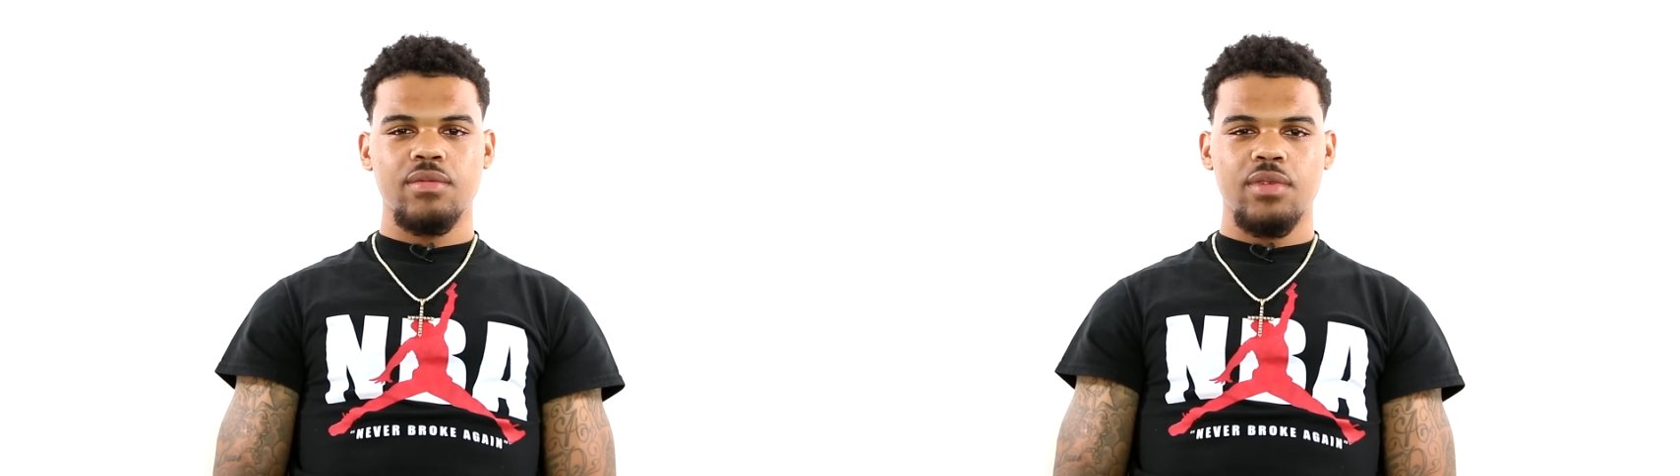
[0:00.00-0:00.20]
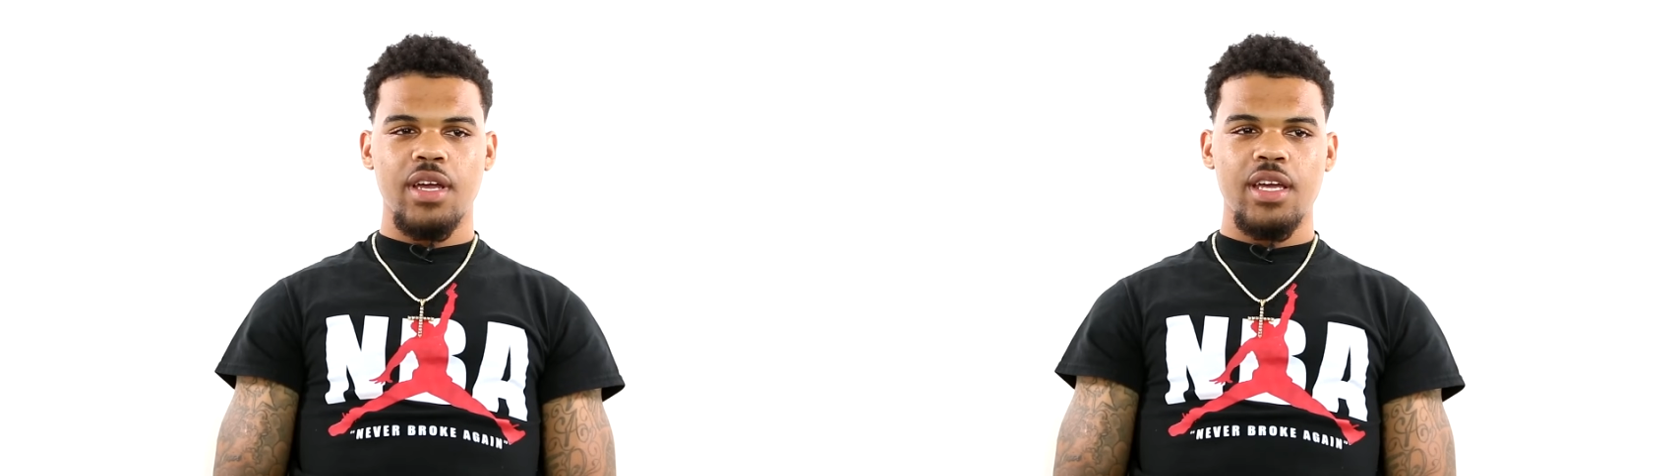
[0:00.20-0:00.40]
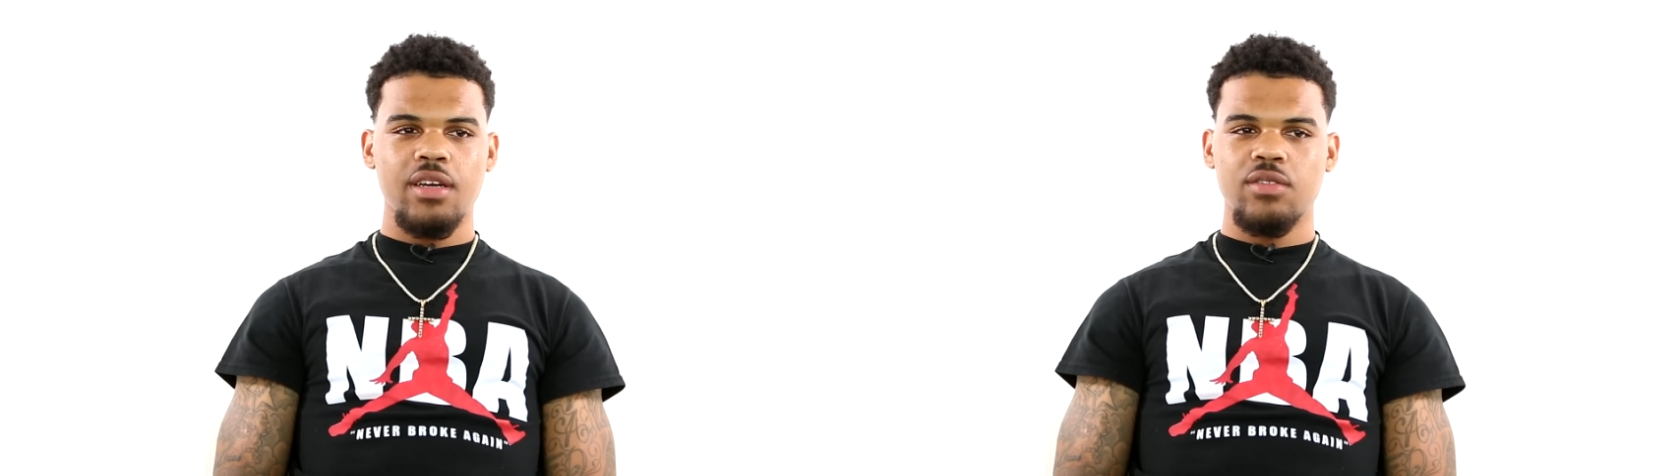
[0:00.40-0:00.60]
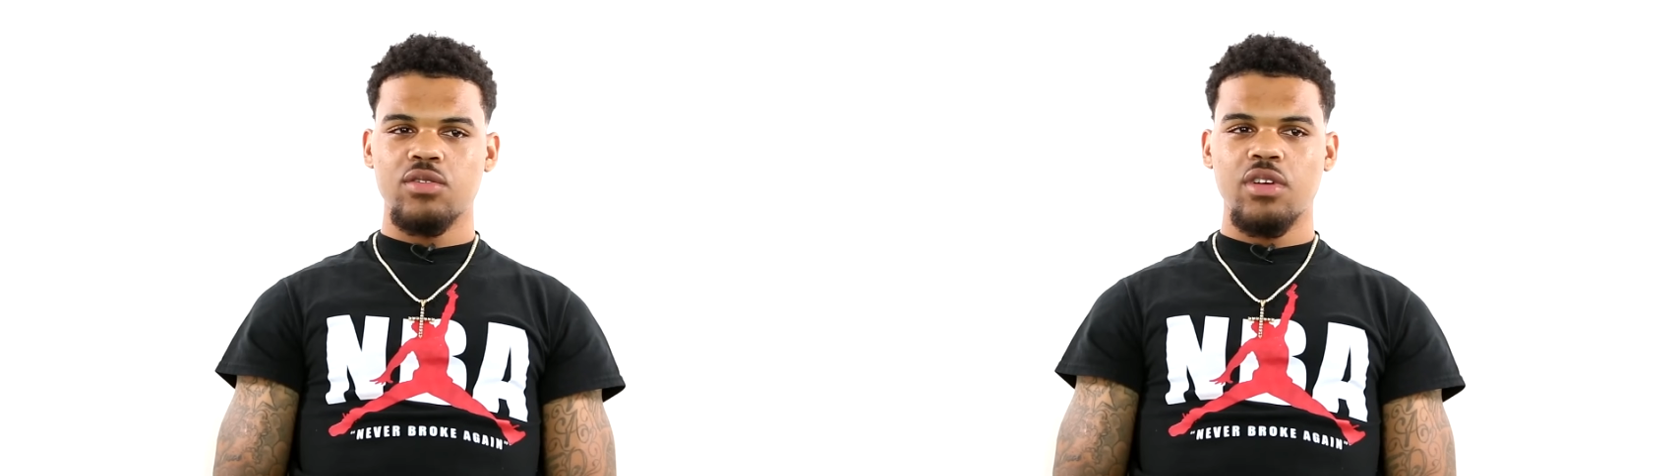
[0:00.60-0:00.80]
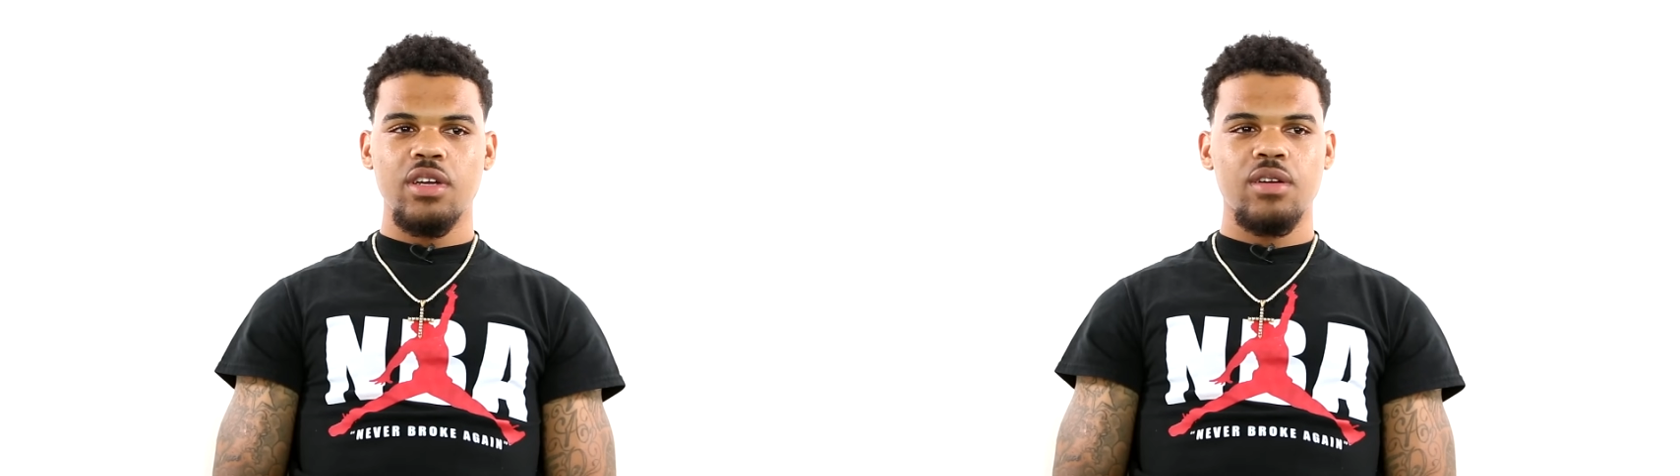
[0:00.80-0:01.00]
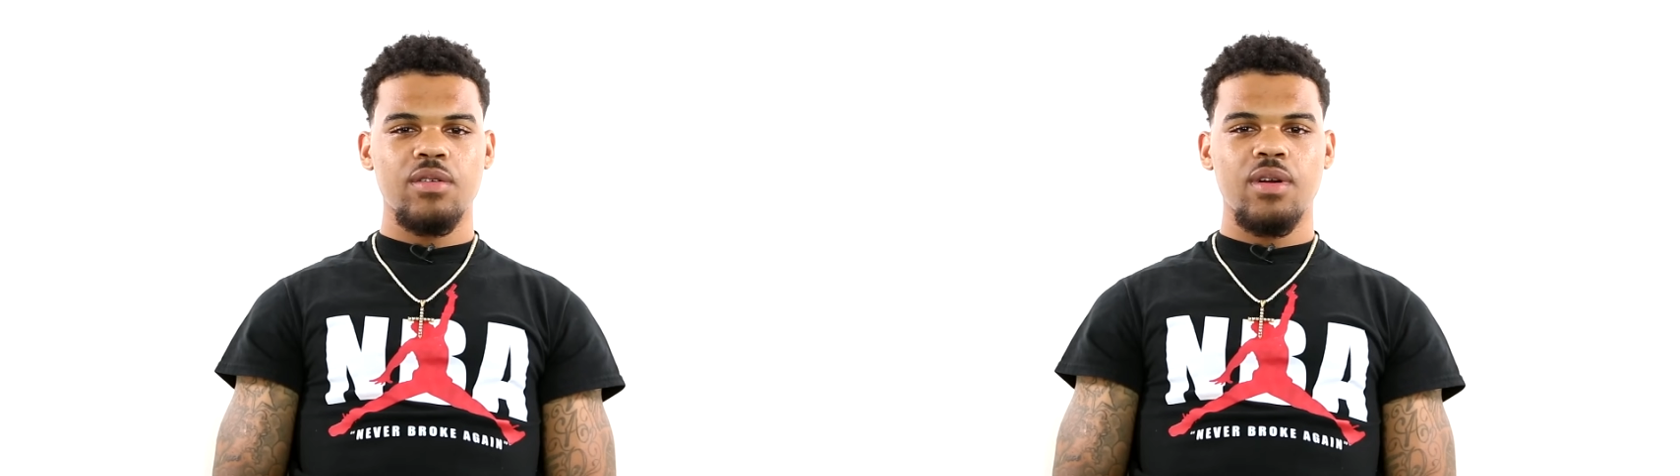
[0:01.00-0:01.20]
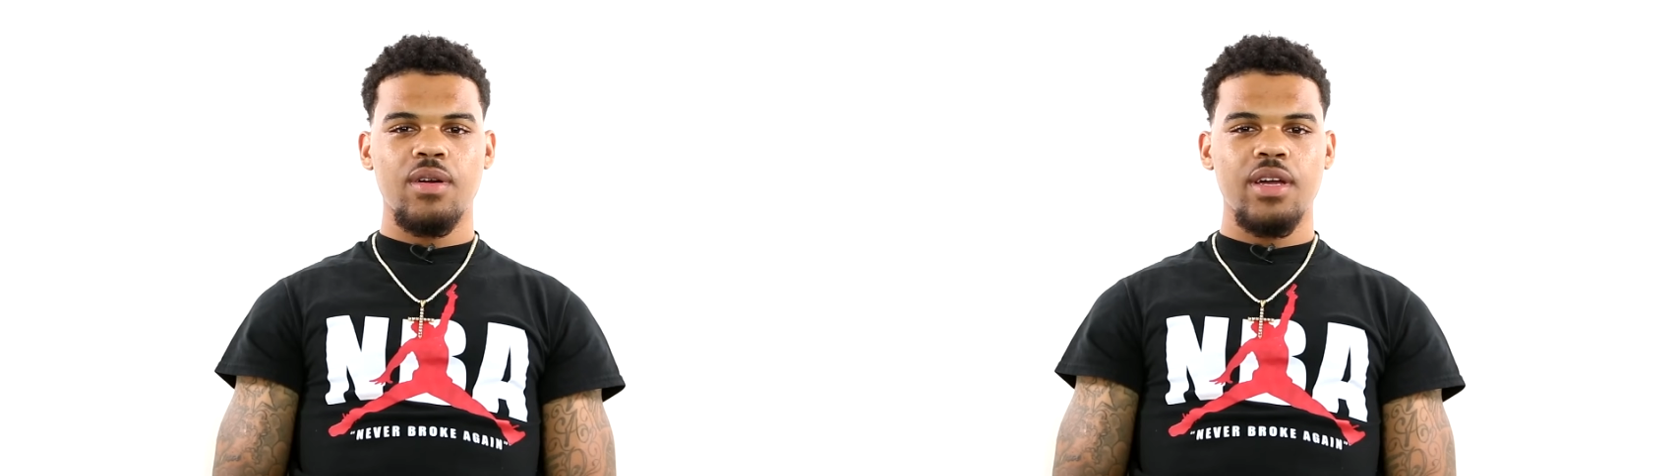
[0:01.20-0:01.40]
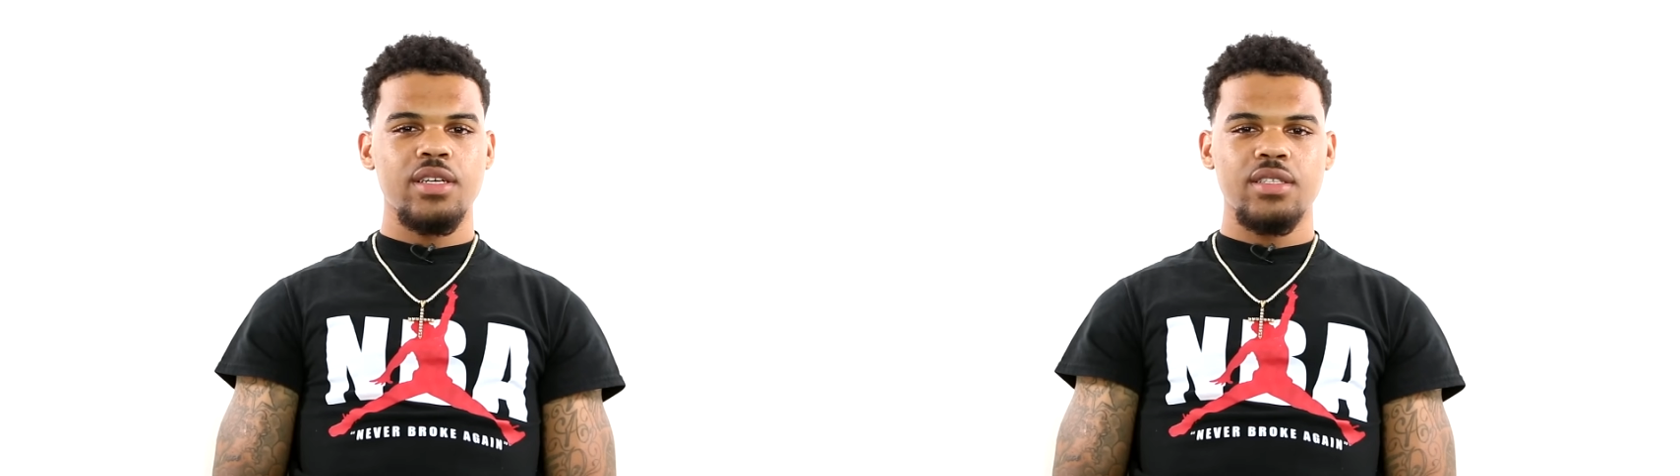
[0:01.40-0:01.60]
I ain't gonna drink it bro.
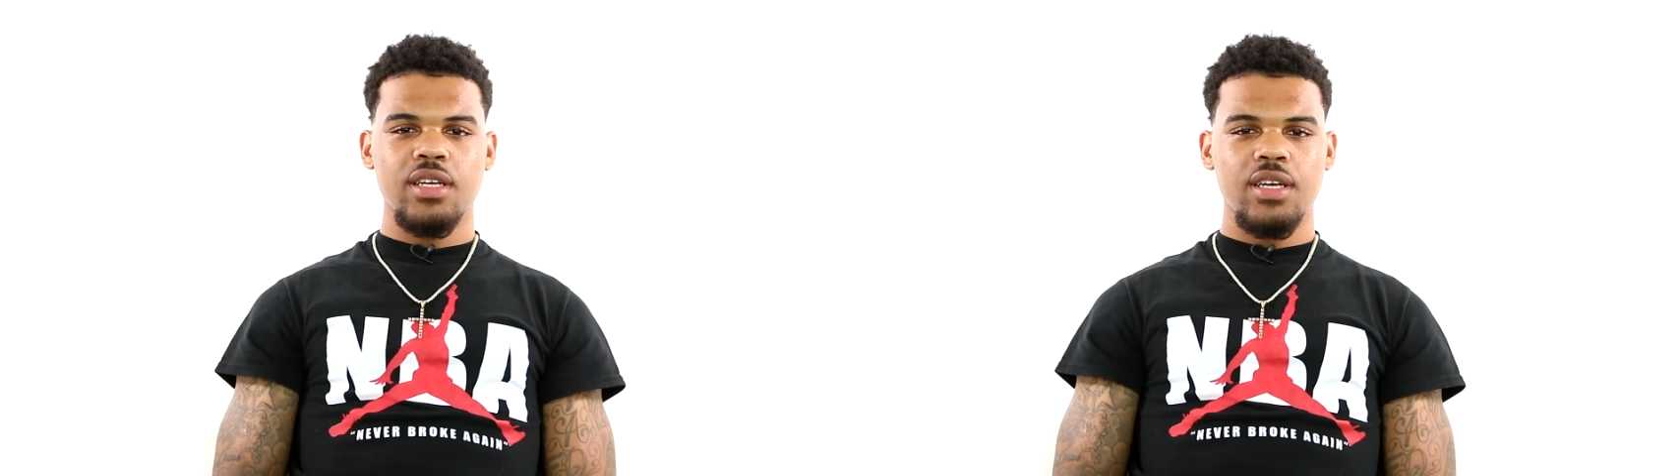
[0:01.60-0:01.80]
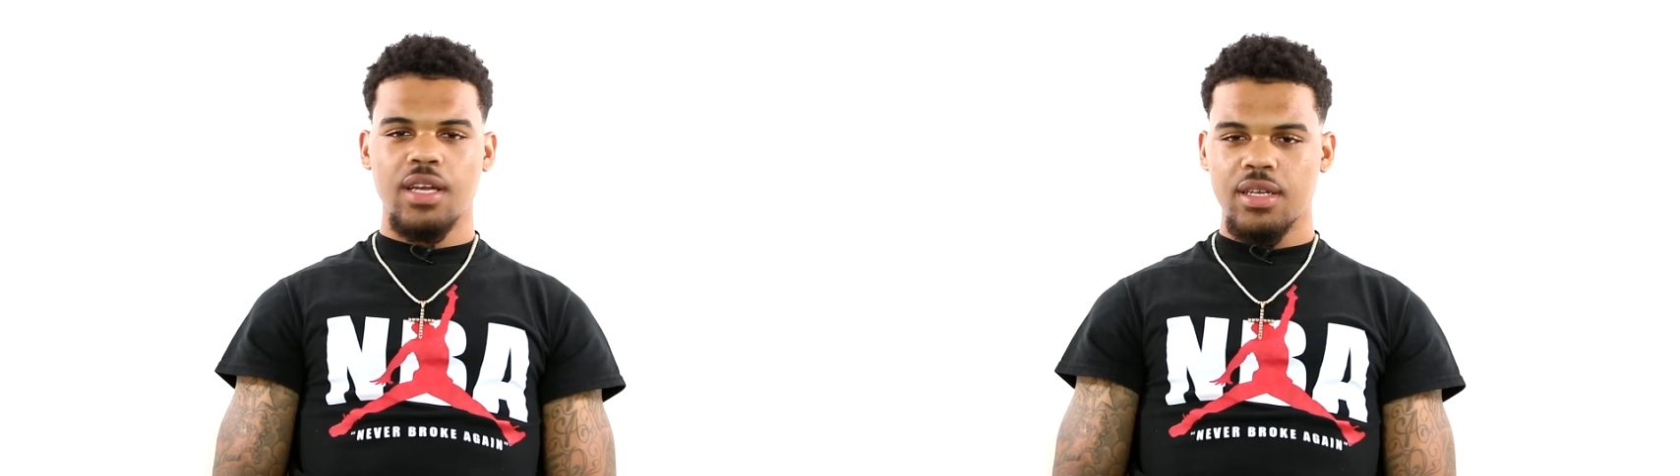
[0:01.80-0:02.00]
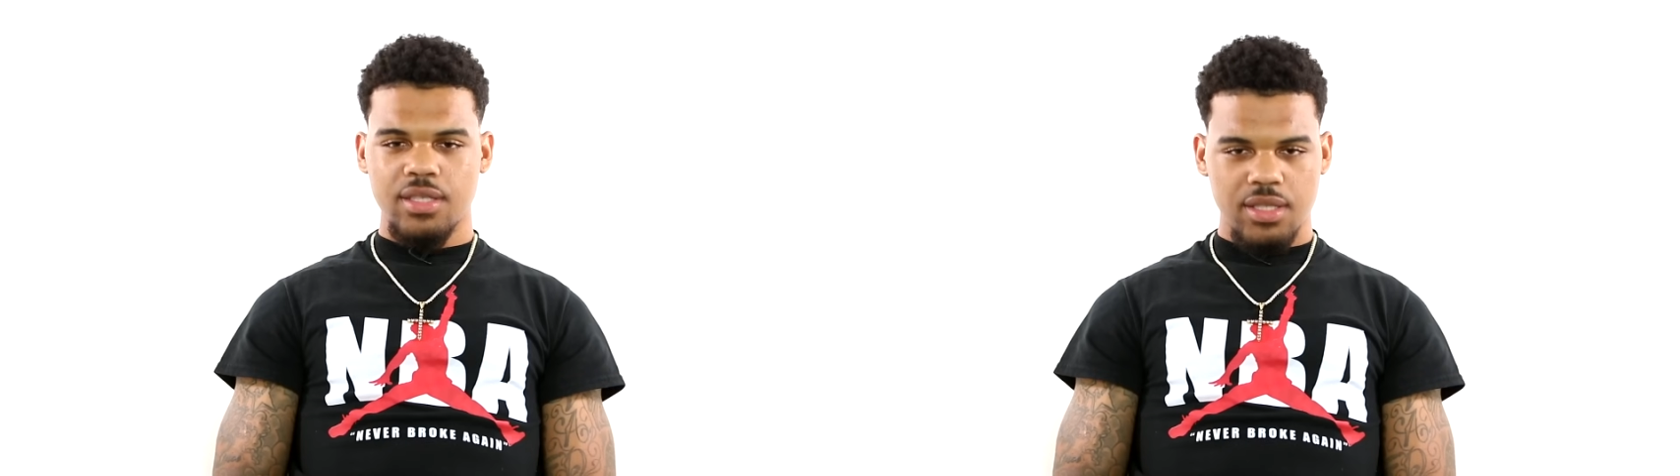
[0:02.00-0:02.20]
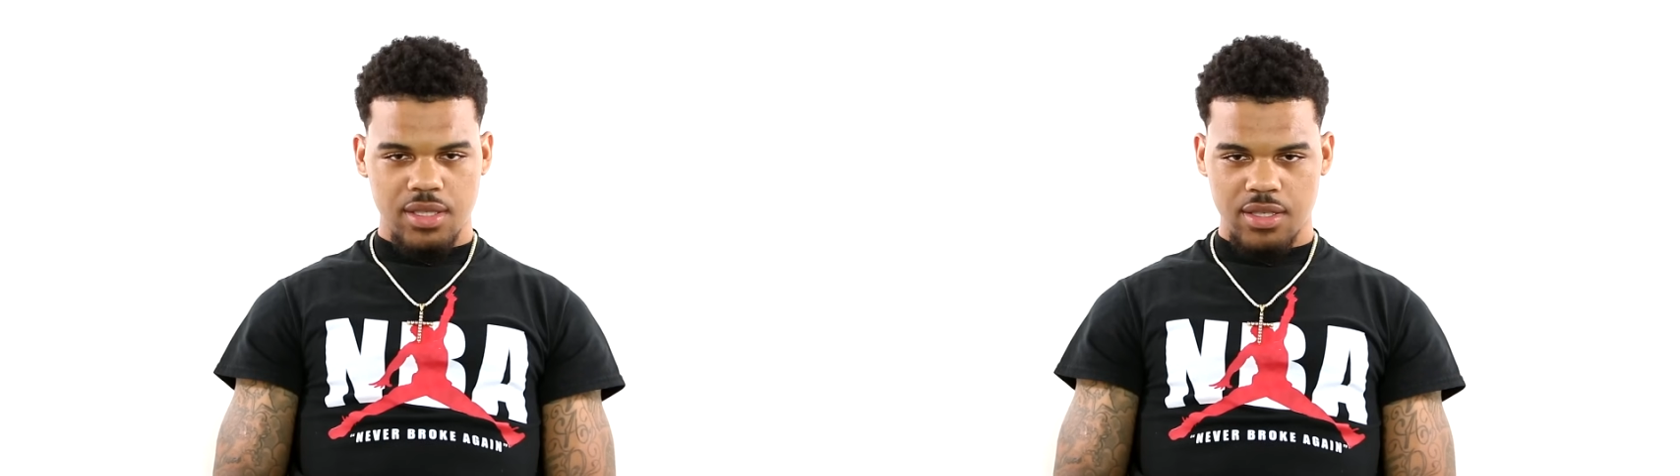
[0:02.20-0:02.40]
I ain't that gangster.